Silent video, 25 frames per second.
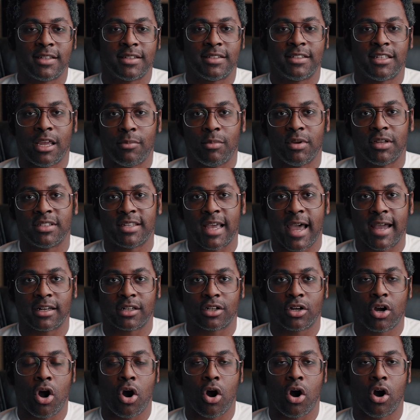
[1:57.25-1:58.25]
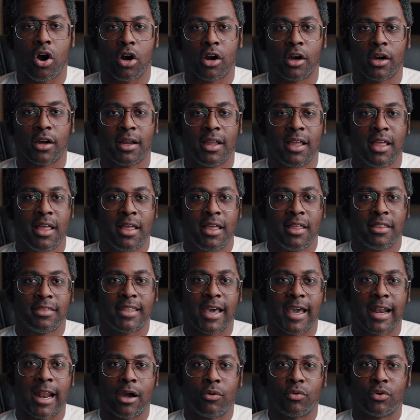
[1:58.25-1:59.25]
the same exact car
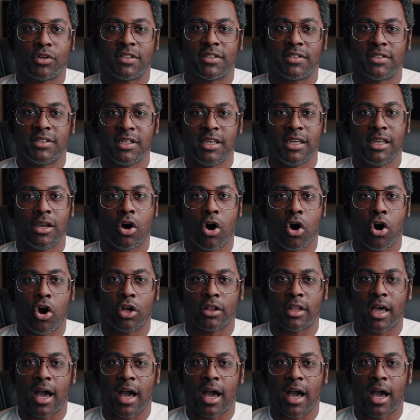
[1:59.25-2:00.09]
that I would see on